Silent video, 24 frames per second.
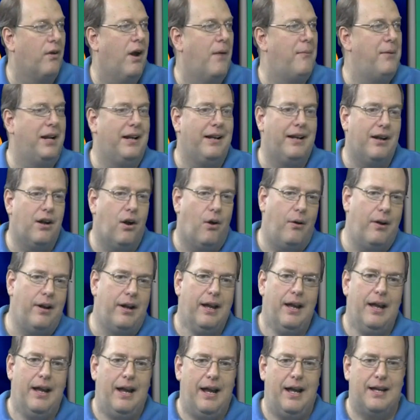I mean, you know, and
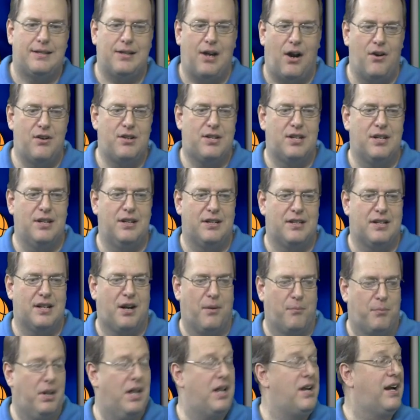it's hard to, to
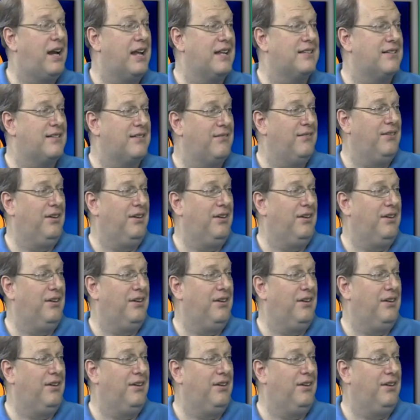complain against